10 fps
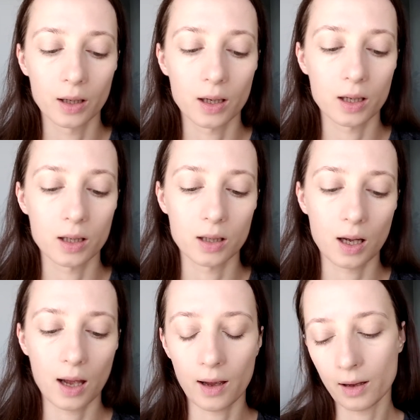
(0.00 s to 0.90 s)

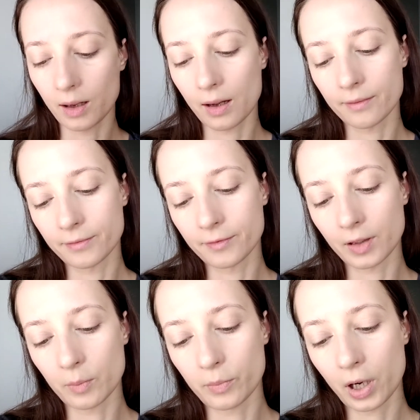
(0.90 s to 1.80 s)
I have
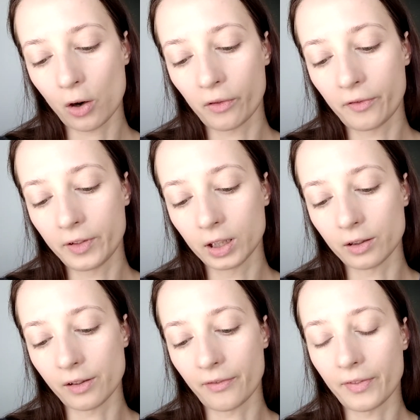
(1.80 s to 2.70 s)
a brow filler
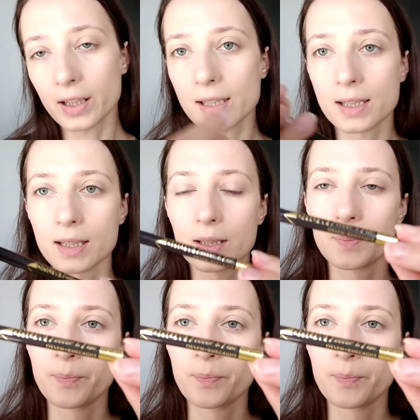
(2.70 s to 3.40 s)
and fix,